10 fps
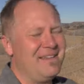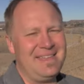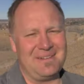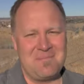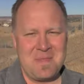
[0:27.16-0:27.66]
I
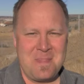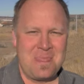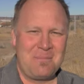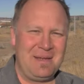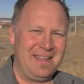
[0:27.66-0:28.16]
think
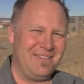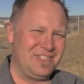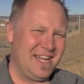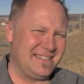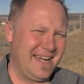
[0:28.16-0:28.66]
many of the
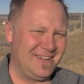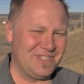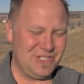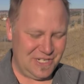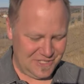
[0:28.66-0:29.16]

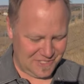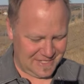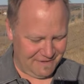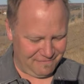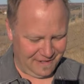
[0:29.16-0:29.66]
Gentiles in Jesus'
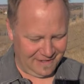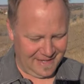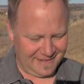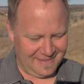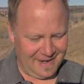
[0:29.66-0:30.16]
day felt
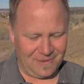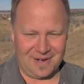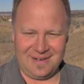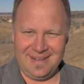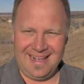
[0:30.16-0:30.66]
like they
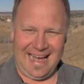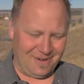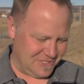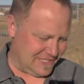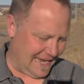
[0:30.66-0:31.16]
were
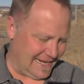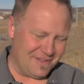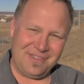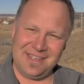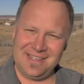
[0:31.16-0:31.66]

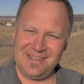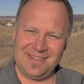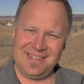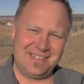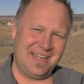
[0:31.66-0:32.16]
outside of
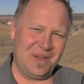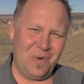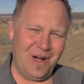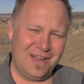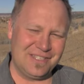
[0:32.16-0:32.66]
the city
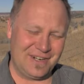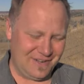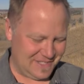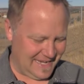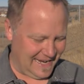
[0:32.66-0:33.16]
walls, they're
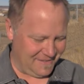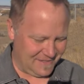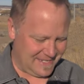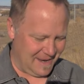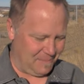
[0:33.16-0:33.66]
outside of
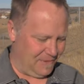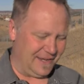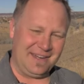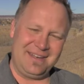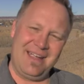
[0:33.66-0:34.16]
the temple,
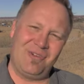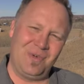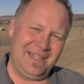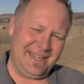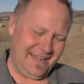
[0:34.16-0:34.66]
they could never
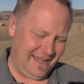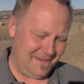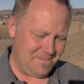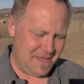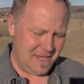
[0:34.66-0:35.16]
really get
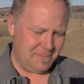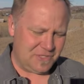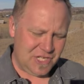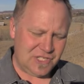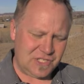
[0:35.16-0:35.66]
in.
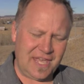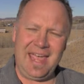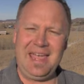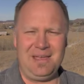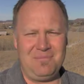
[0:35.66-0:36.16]
But Jesus
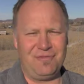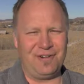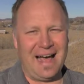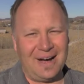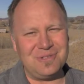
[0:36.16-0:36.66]
came
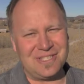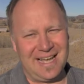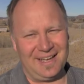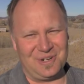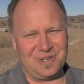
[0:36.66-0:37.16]
for
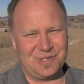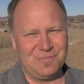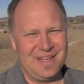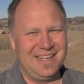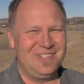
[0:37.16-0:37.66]

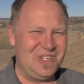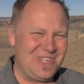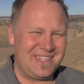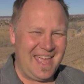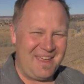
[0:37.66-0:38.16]
outsiders.
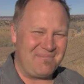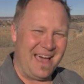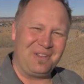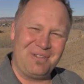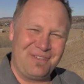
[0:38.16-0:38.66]
Jesus came
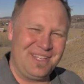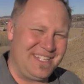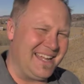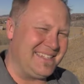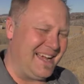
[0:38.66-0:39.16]
not only for the
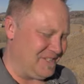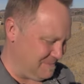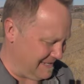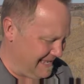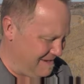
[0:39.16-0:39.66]
Gentiles,
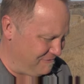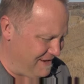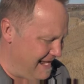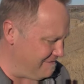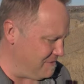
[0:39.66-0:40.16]
but he came
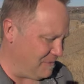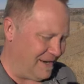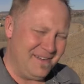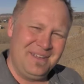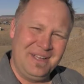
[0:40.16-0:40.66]
for
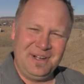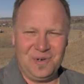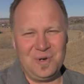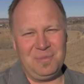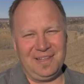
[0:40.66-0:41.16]
everyone
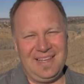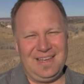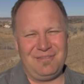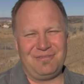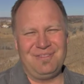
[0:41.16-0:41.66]
who would
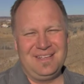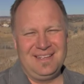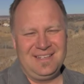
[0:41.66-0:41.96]
believe.